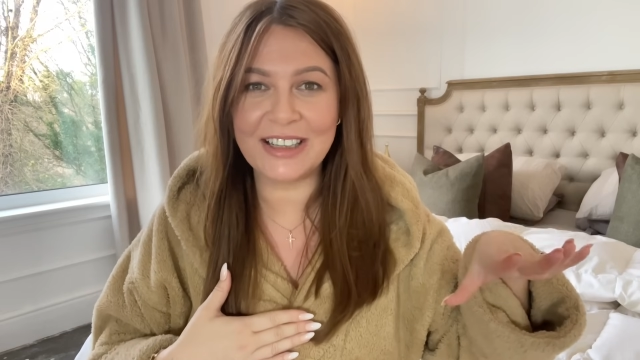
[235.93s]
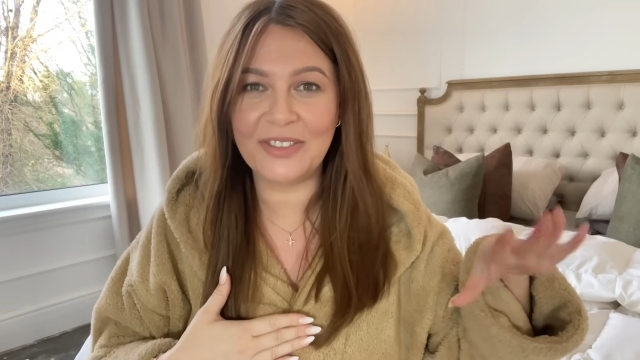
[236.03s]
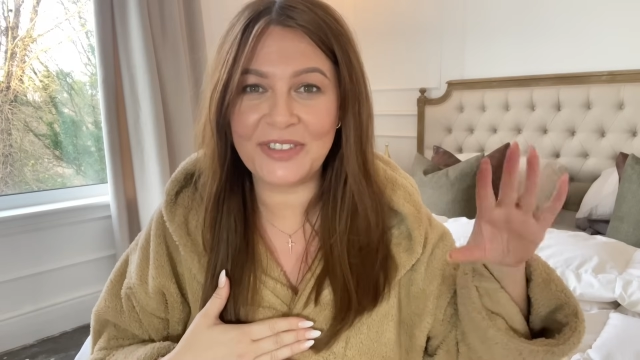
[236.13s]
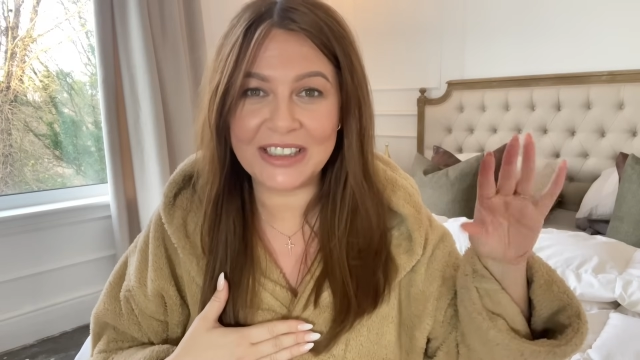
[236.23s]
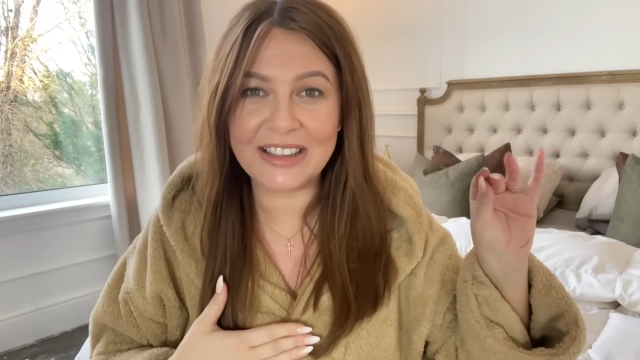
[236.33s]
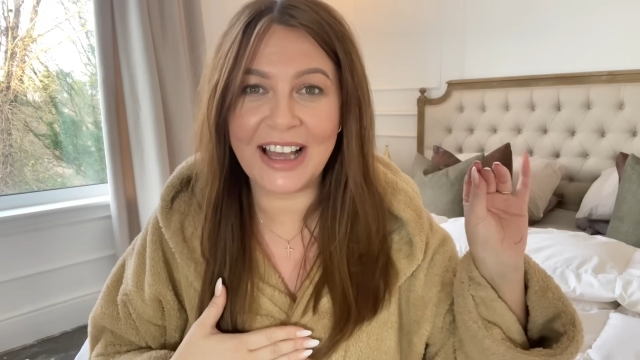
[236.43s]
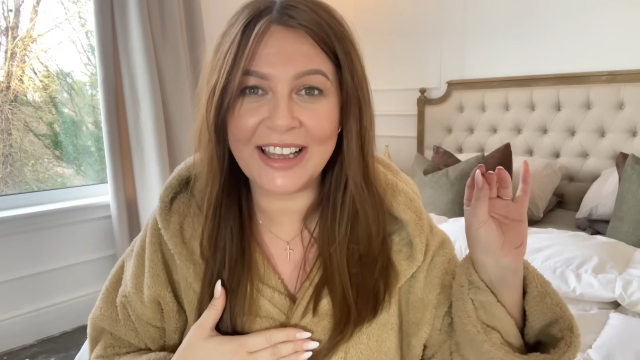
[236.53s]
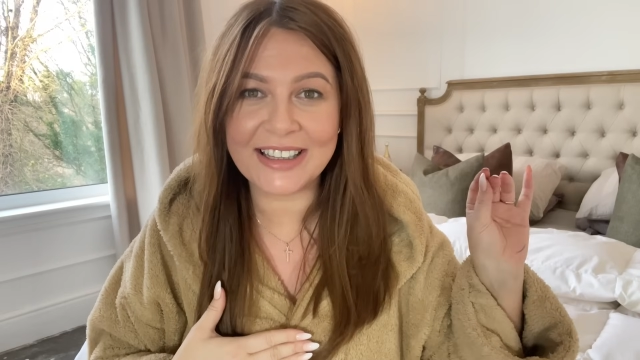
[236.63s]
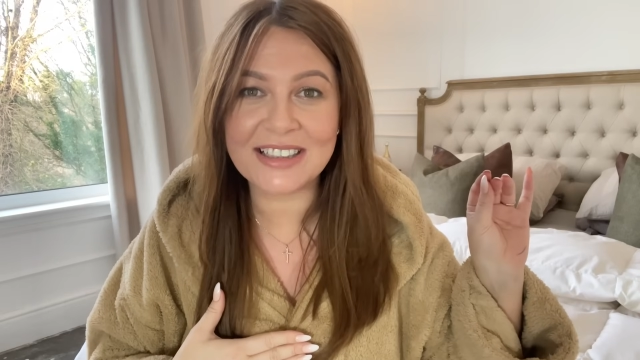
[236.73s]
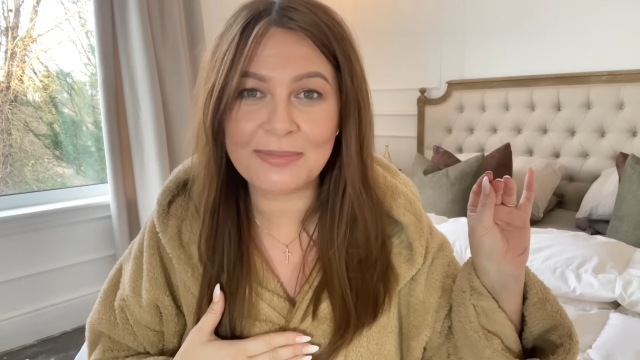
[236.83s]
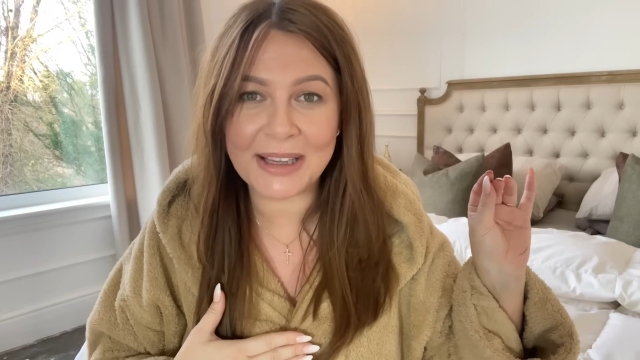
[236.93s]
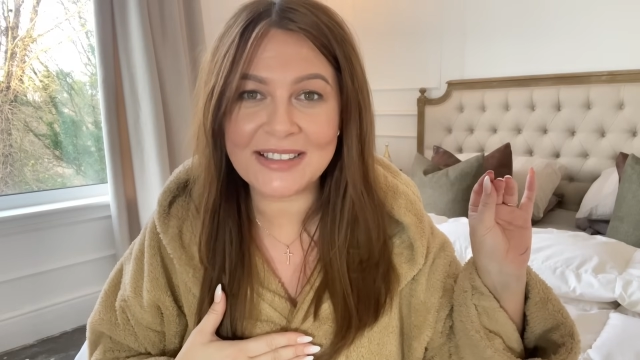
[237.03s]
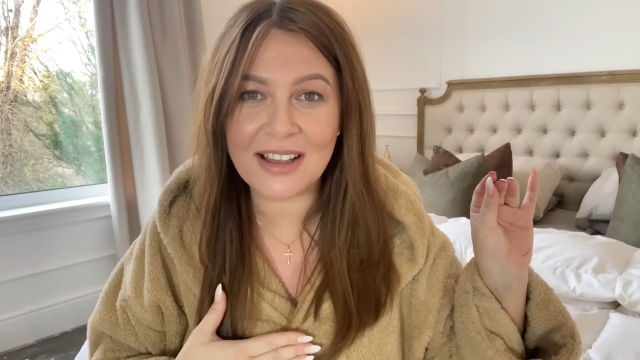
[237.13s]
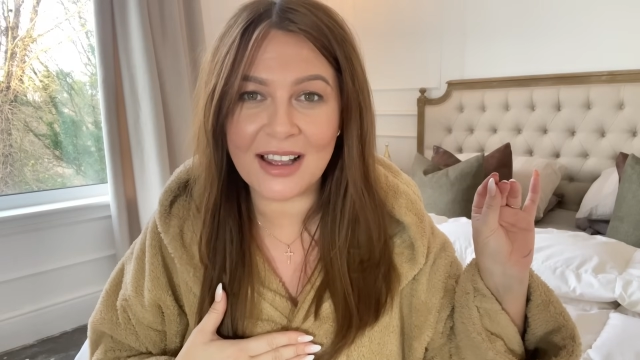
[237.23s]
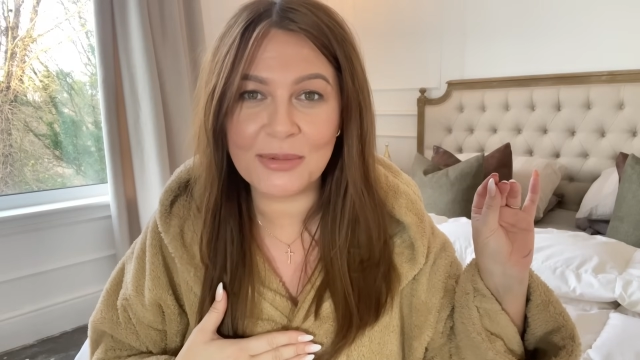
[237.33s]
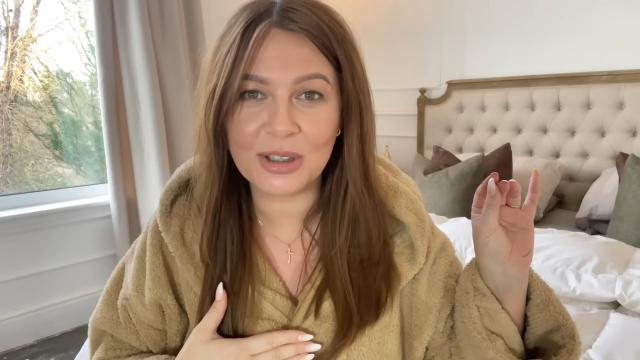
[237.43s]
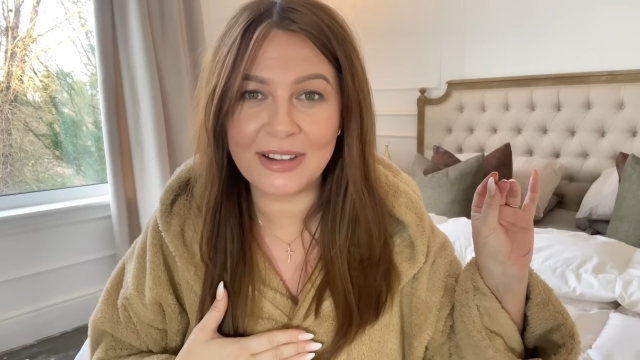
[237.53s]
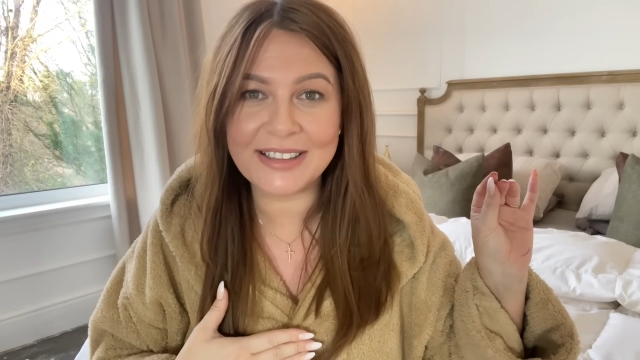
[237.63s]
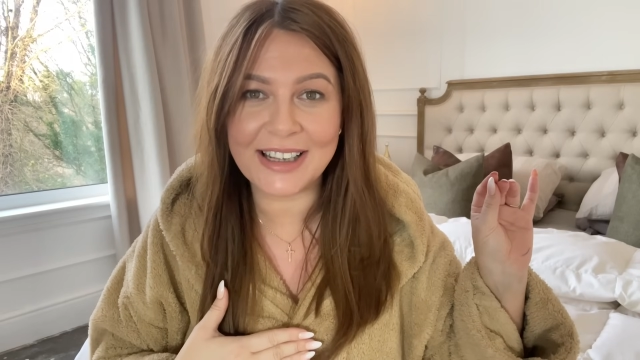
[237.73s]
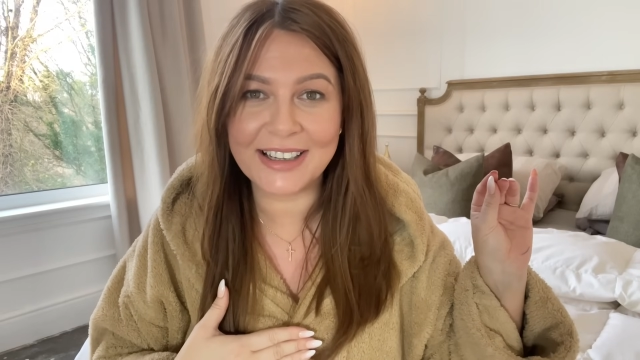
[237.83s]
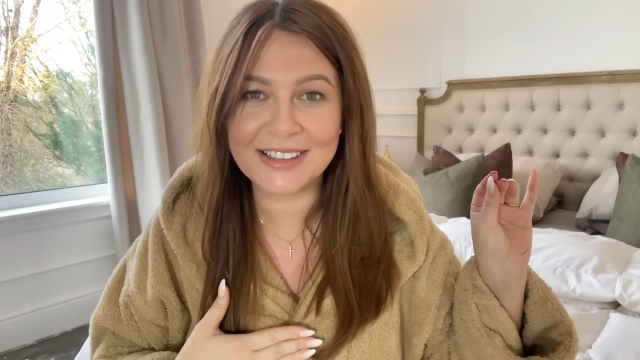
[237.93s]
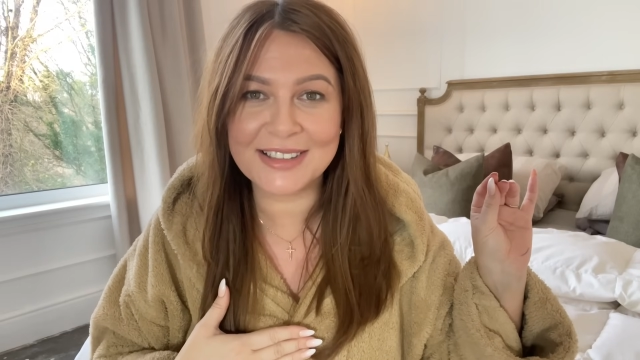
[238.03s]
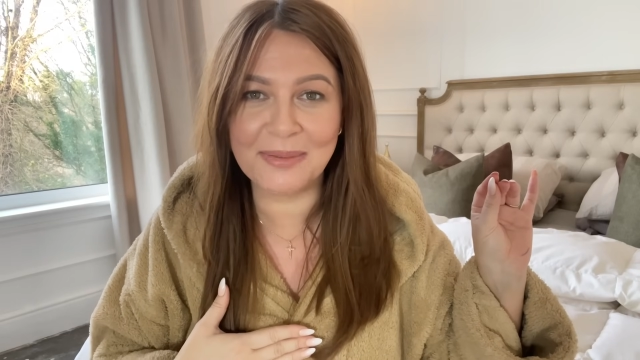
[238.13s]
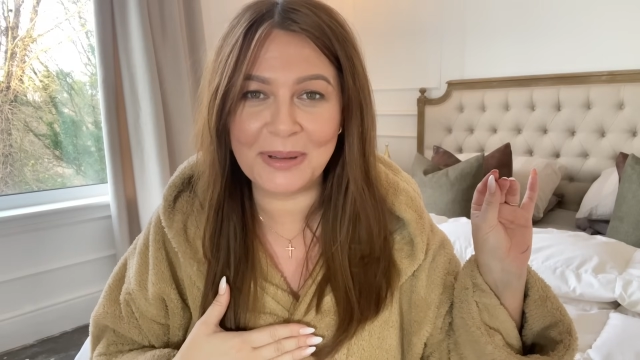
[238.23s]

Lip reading: I feel like it's bedtime already because I've